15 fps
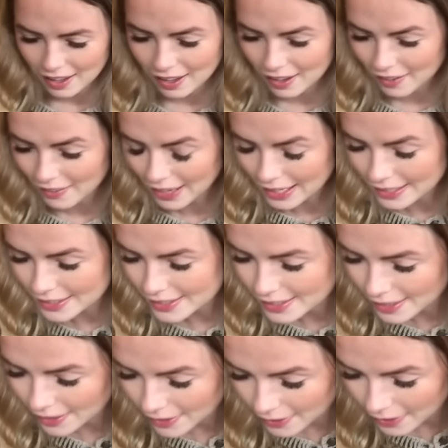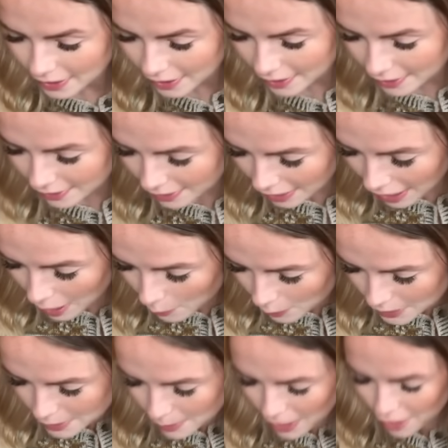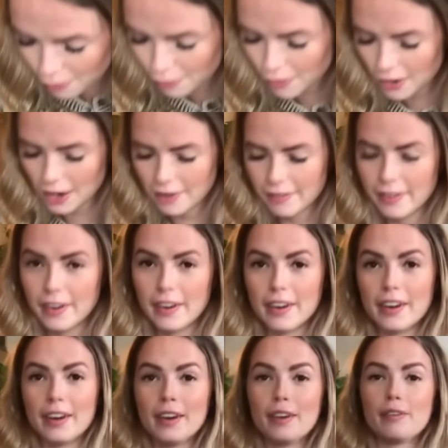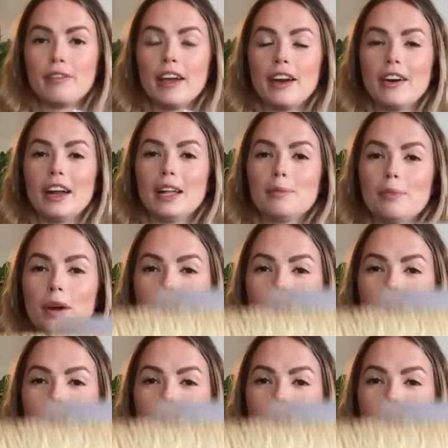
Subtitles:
Alright, so that was my forever fairisle